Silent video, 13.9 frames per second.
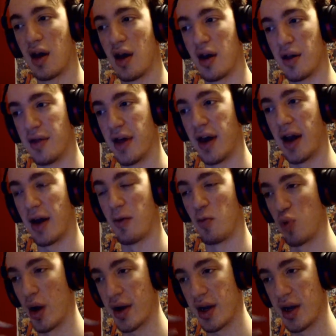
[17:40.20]
that I
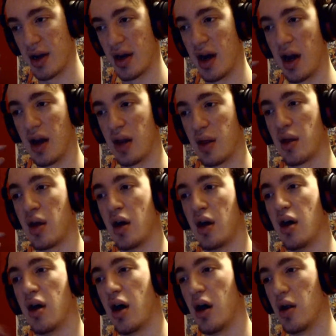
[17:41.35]
recognized
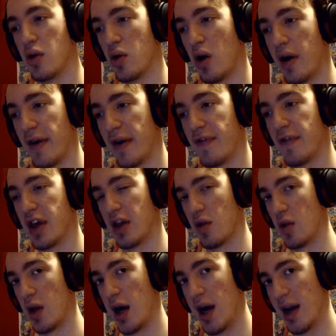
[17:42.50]
a lot of the
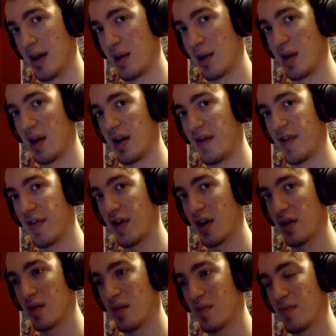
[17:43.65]
lines and
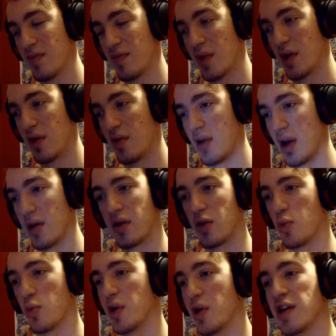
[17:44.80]
everything, right? Like the
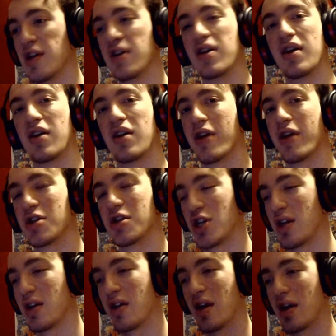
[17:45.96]
Re and all that
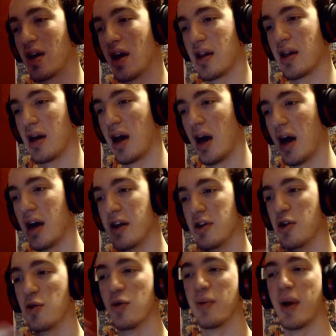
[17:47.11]
shit. Like I
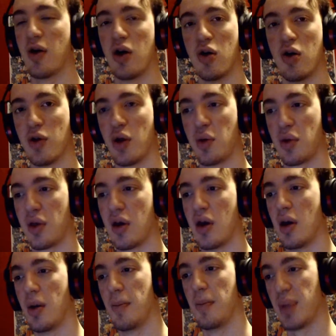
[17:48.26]
knew about all of those
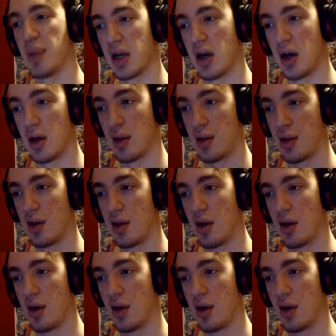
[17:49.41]
because